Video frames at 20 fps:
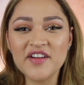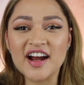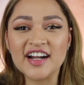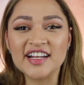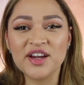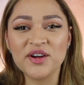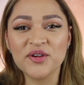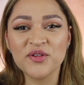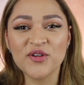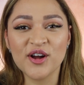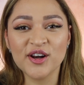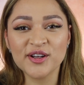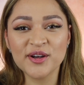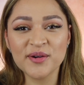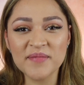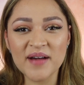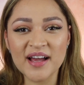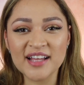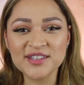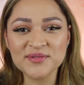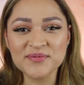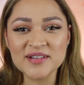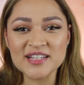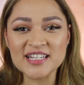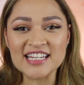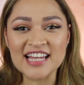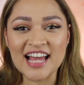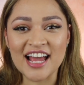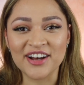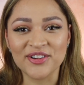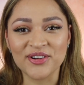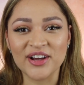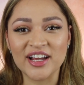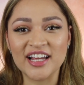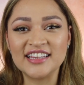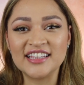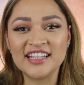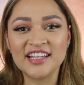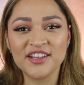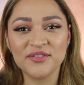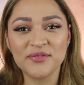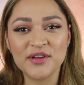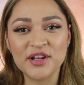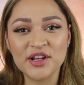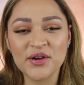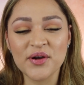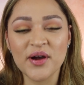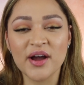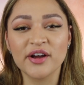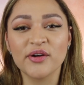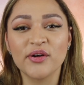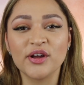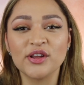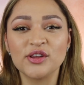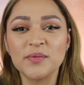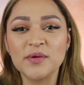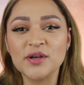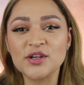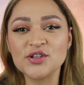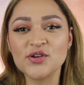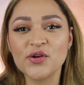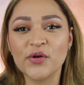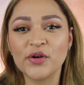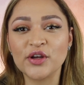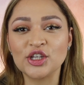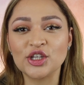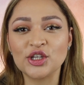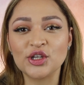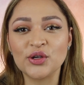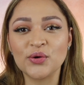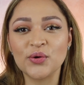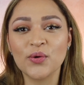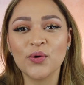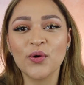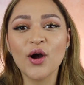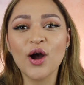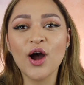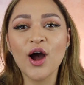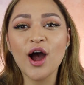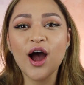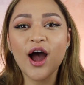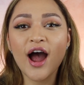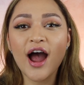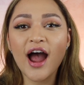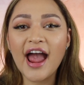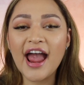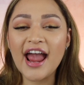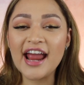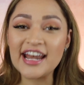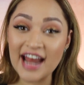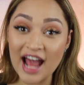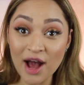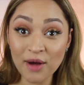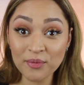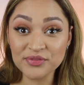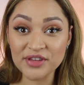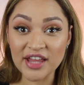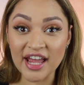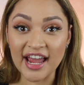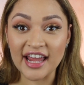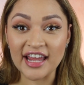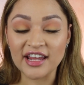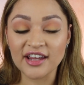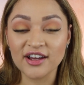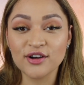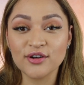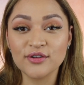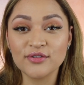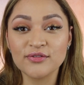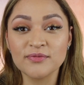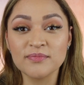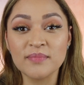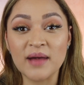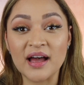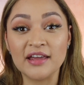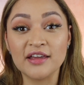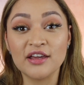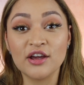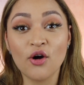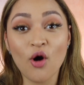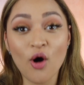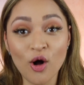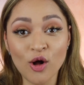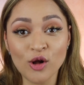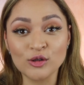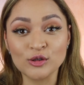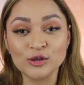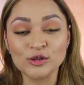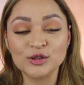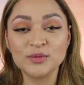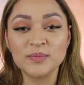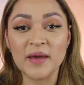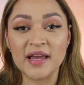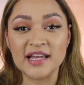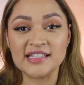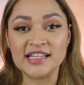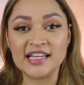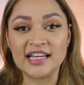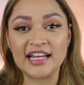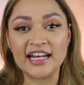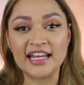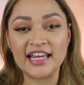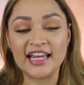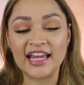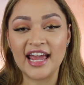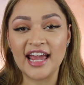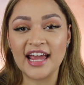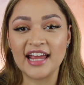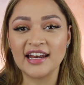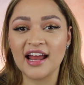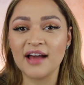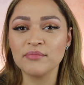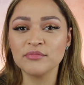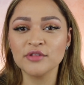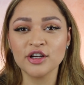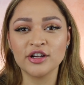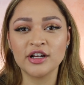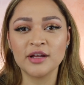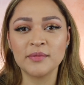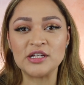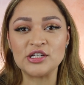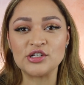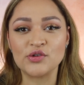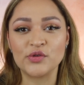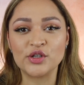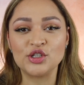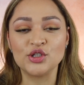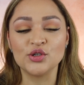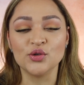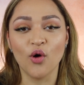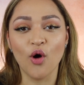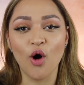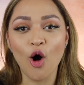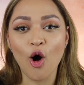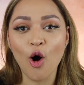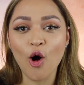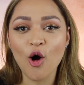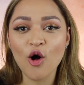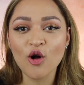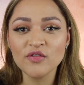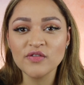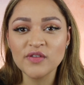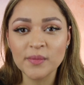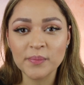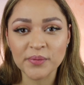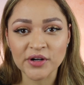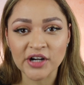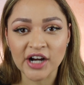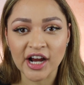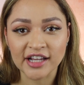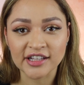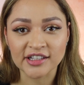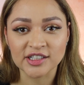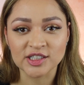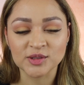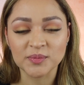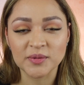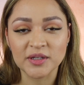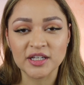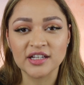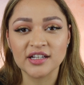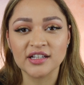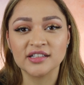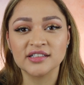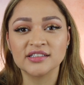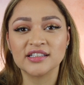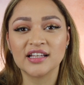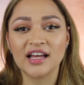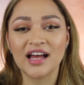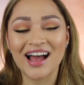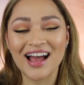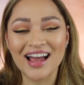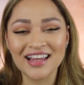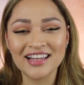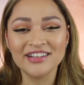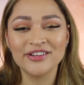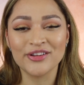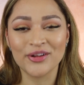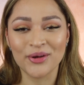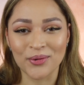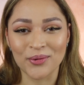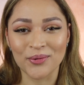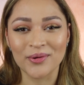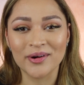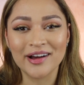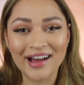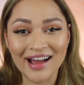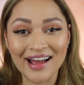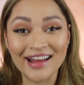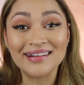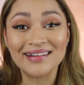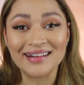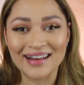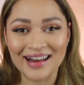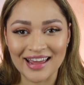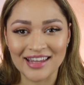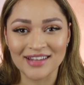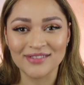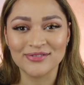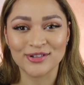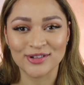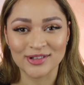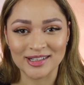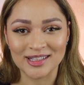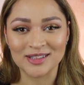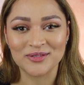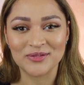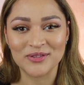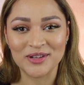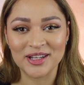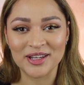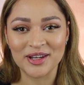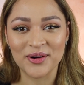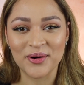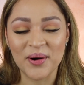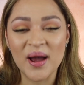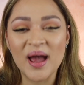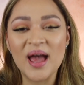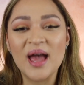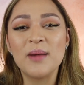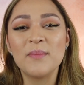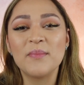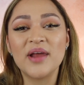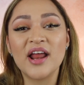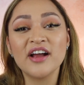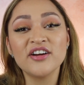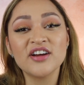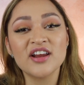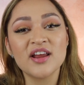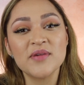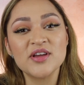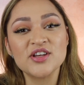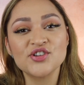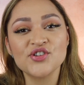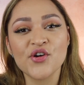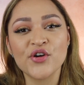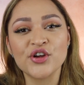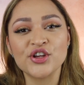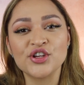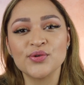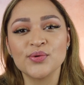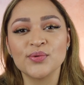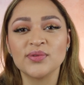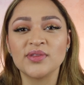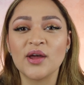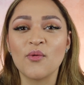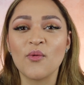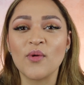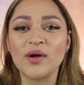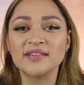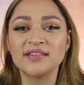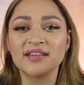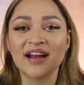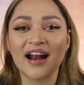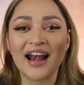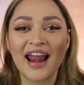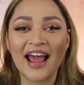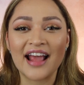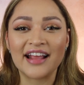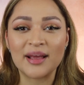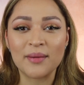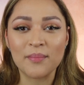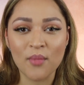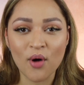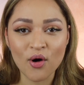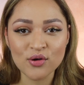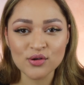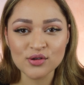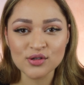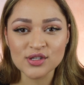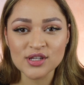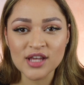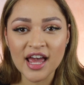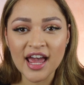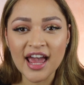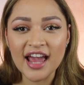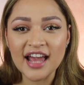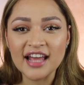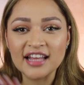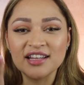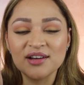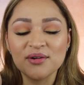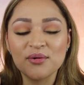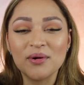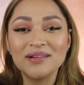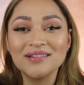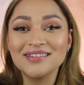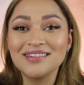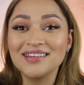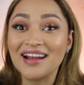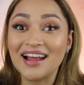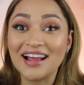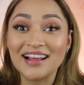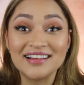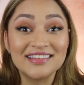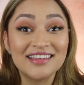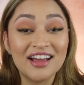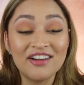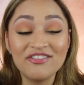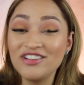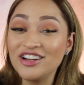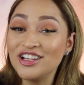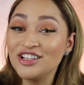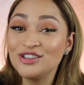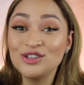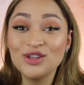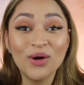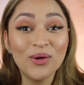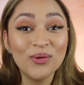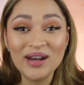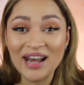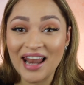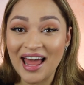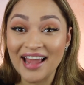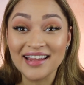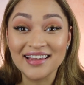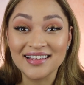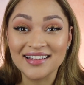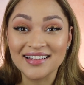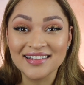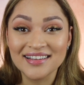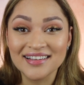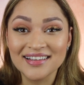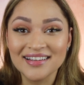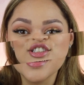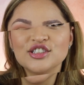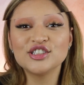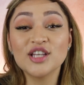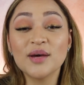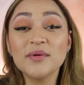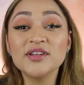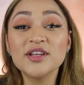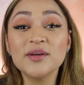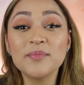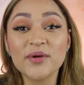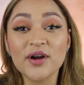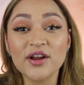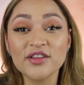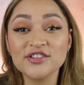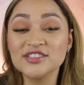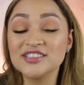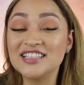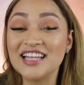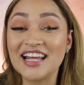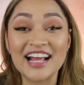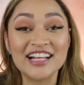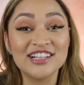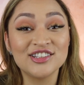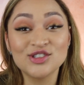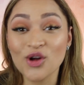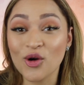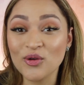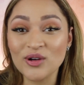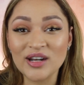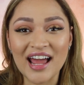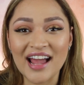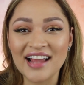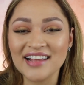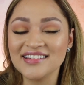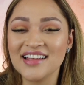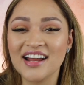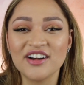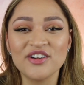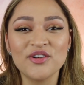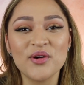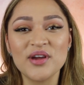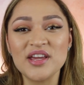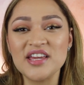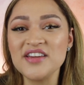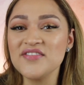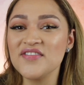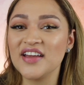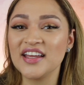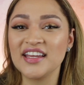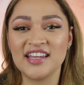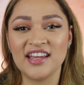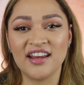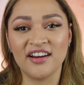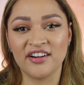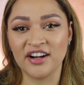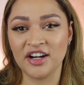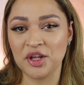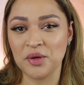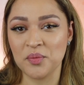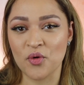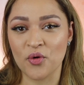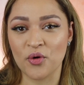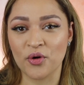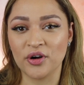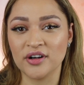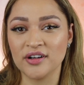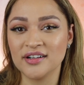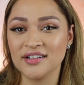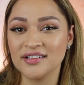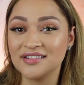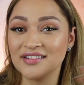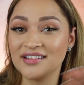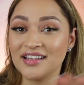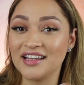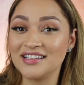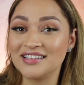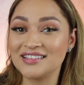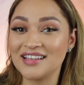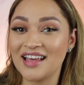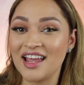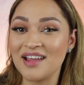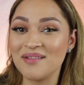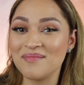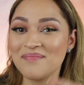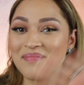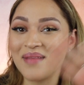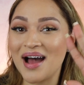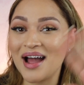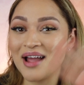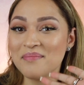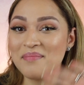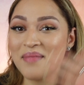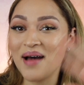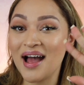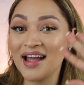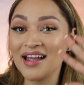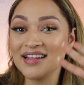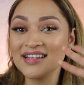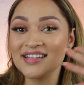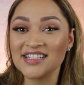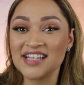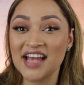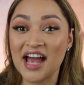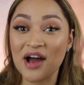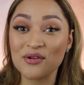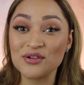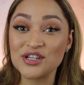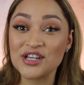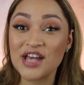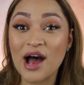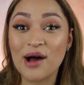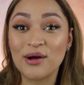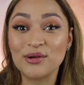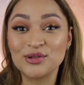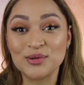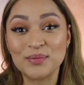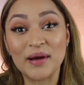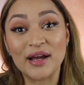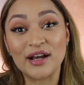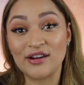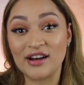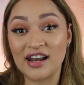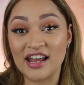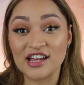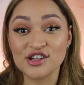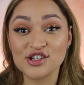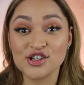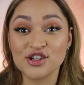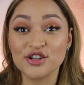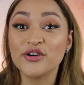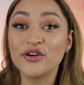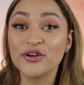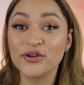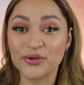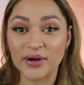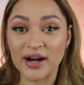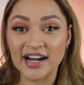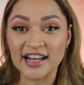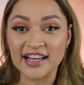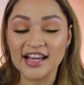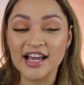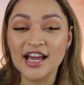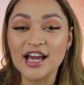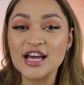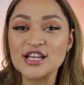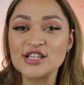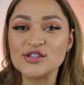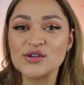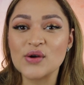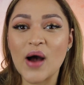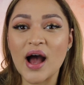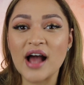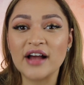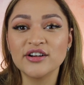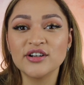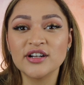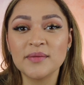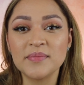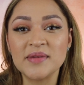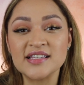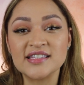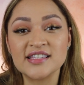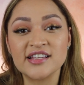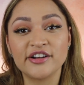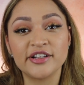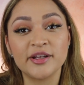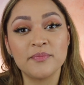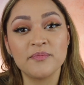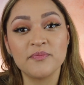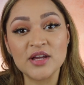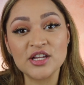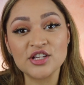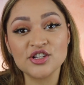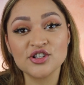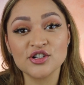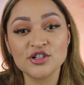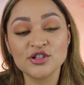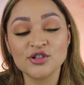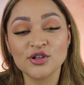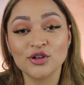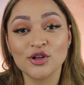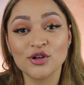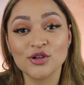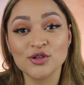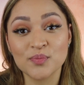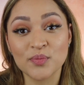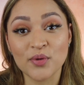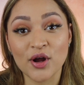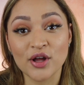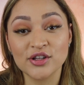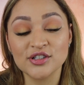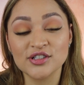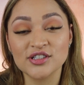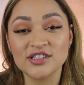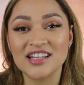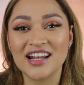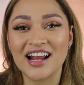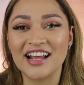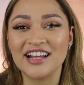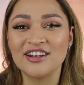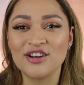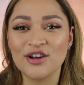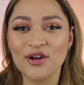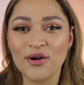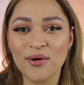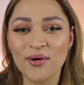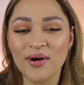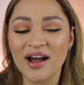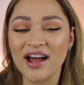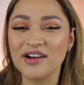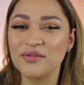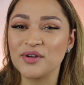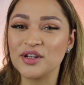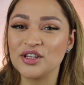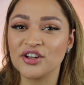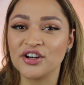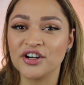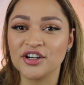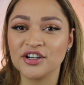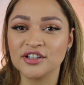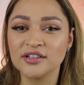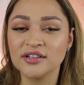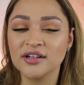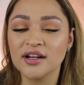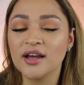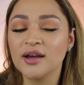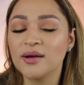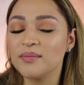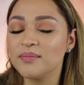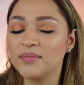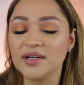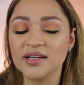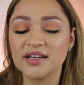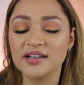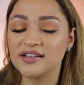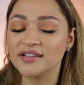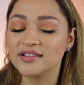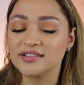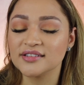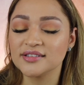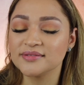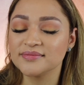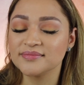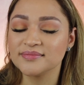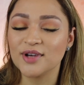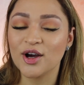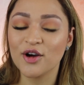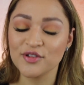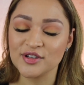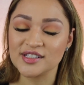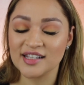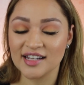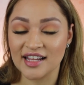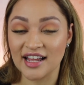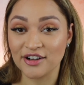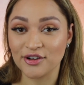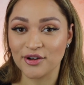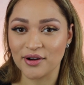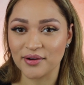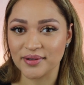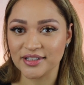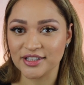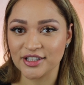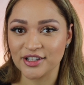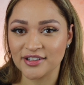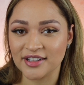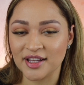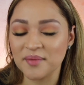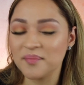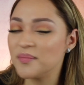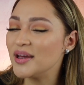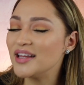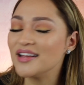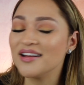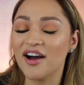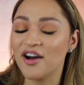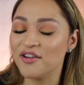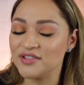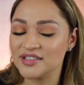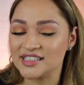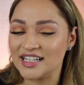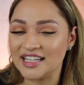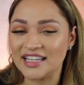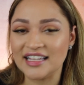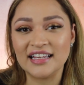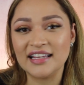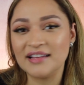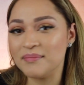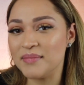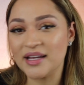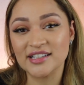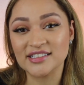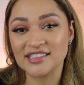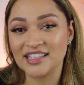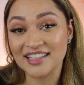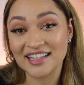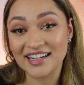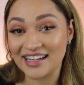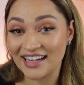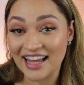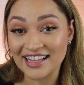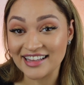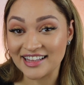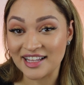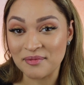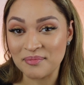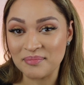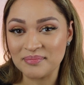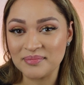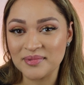everybody and welcome back to my channel. In this video I'm going to be showing you an update of my hauls basically, and I'm not going to be showing you all the products because I know I'm late for this video, but I'm going to be showing you the ones that I like the most and the ones that I definitely don't like. Some of the products that I don't like, they're not even here anymore. They say bye-bye, ciao to my collection already. So I'm gonna be inserting pictures of those products that I know I returned because obviously I know I returned them, but obviously because I didn't like them.